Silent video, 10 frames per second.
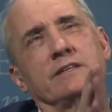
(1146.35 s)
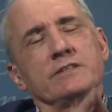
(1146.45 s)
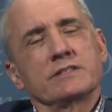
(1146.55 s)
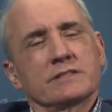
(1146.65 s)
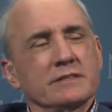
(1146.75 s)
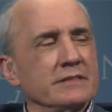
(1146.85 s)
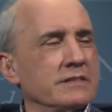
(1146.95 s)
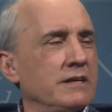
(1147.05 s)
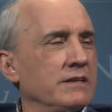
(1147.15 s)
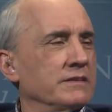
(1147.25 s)
and you just, it's
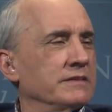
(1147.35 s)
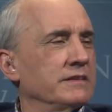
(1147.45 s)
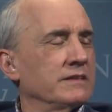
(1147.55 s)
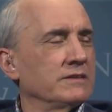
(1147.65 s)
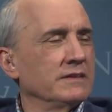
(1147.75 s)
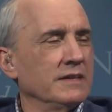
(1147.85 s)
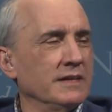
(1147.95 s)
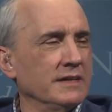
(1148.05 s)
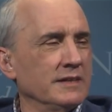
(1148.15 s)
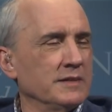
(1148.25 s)
all, you know.
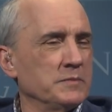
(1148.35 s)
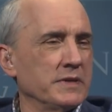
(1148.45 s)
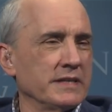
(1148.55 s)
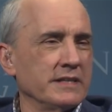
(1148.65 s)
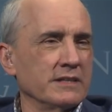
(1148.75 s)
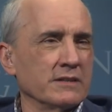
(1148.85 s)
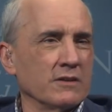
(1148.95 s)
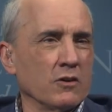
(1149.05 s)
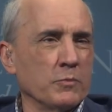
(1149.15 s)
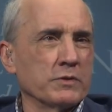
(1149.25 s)
But here,
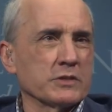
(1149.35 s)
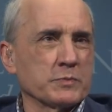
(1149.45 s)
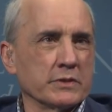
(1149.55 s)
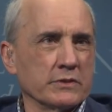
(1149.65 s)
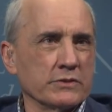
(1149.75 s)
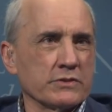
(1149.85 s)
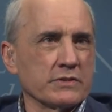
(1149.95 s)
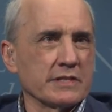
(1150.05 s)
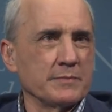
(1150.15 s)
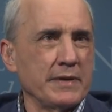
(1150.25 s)
Oprah's
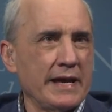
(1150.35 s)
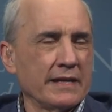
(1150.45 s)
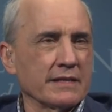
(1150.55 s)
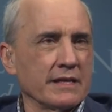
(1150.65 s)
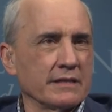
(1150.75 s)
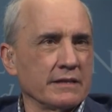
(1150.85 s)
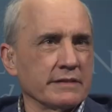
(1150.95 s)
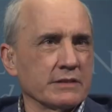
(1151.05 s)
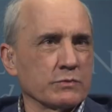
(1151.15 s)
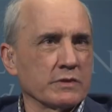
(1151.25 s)
producers had packed that
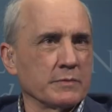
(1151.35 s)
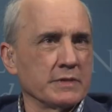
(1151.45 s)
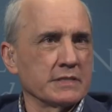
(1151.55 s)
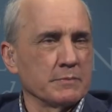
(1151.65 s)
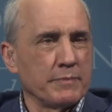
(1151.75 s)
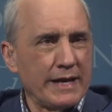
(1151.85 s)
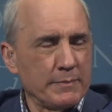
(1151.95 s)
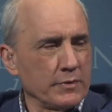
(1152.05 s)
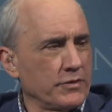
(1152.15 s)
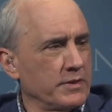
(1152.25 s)
audience with a bunch of
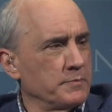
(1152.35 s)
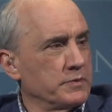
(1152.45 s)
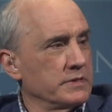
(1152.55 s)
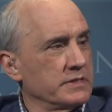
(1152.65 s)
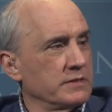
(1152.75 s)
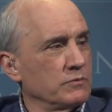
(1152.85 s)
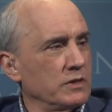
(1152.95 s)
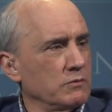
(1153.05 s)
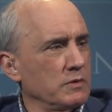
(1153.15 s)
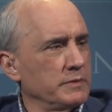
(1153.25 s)
Bible thumpers, and
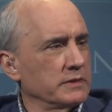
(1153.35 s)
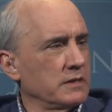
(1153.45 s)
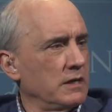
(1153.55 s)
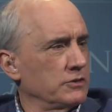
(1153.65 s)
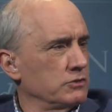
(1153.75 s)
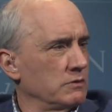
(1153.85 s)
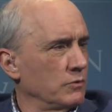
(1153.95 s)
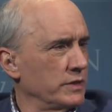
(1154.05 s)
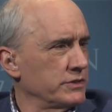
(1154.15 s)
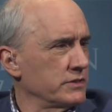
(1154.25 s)
one woman called you a
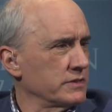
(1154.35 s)
witch or